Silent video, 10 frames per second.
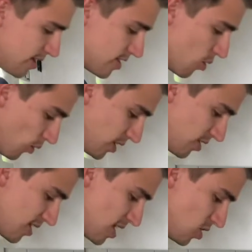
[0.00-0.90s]
The only
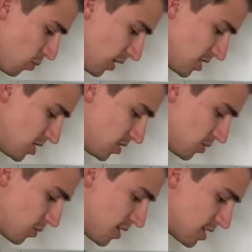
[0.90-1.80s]
thing you want to
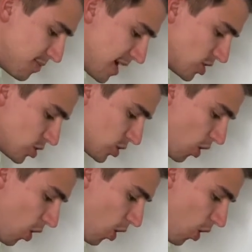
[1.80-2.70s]
do is make sure
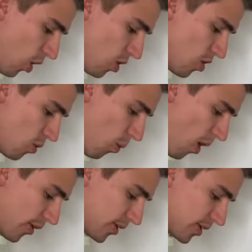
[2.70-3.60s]
all the
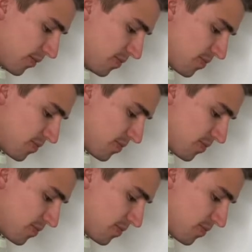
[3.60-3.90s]
water